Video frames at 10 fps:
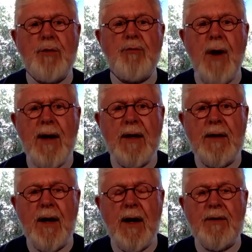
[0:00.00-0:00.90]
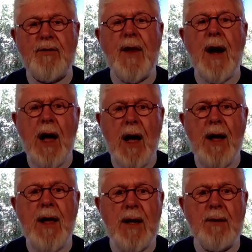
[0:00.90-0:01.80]
to recognize that
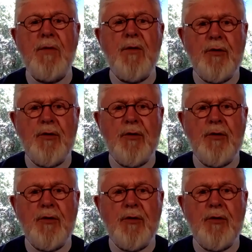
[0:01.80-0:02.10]
I am the